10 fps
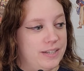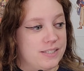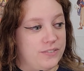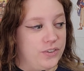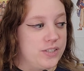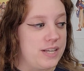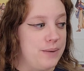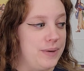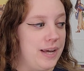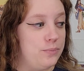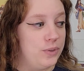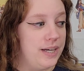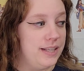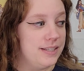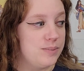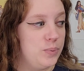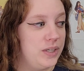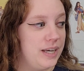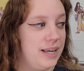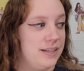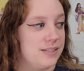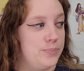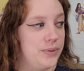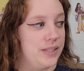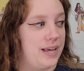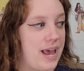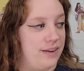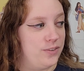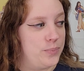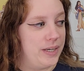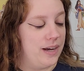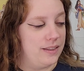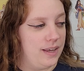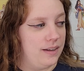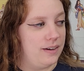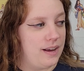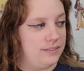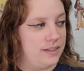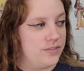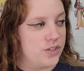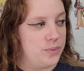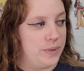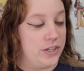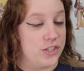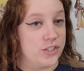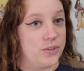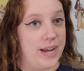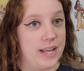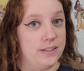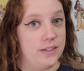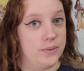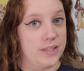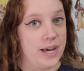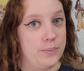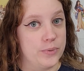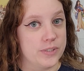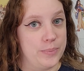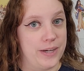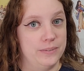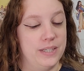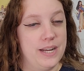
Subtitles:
is the first time I am reading this book, and it's a book that everybody on the internet loves so much, and so I had to know what the hype was about.